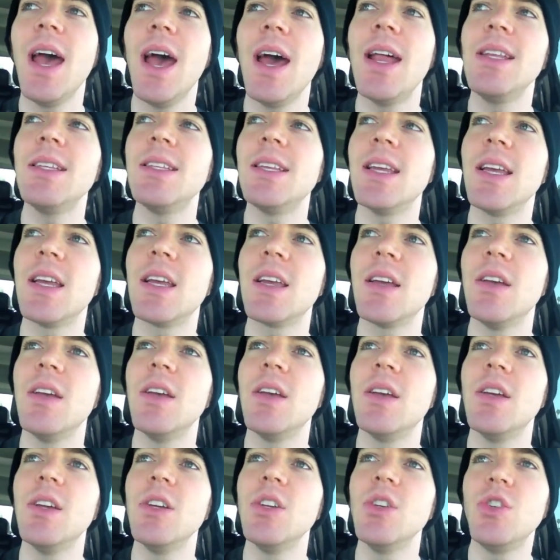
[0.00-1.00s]
And it's like,
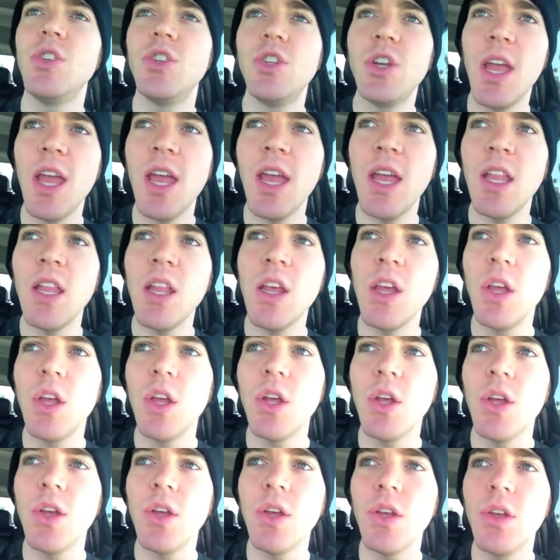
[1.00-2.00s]
Shane,
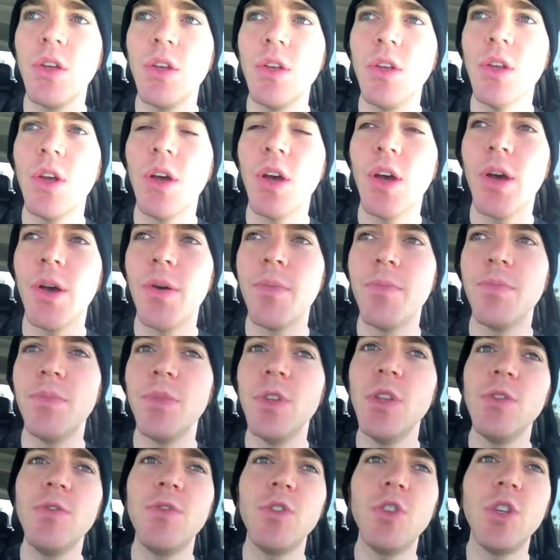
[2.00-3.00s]
um,
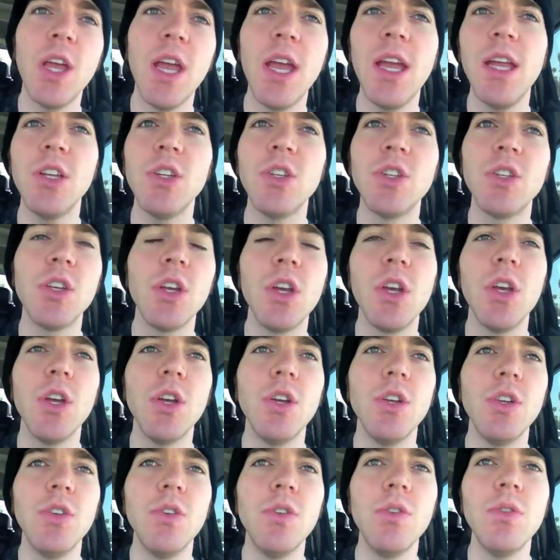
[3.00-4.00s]
you've changed.
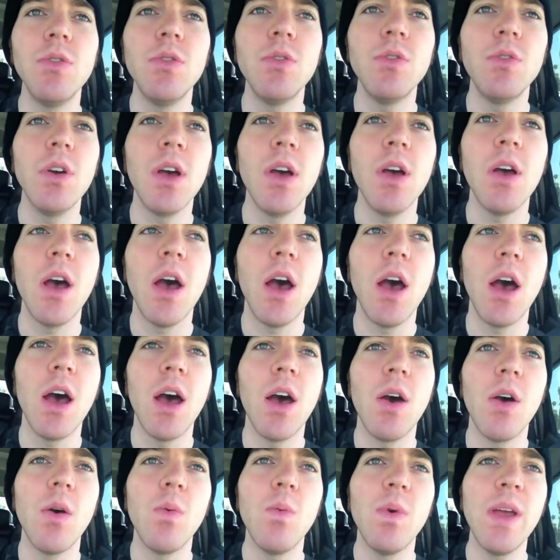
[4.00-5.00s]
You,
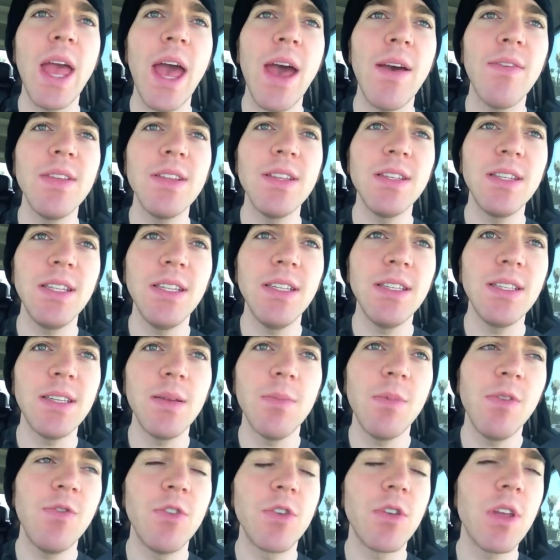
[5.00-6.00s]
uh, we haven't seen
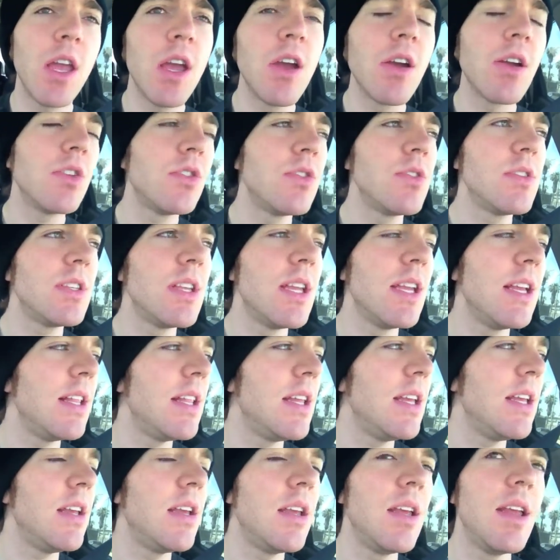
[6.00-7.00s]
some of your characters
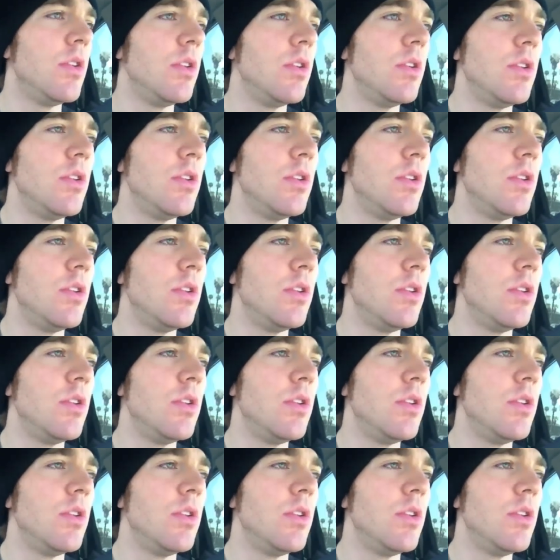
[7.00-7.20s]
lately.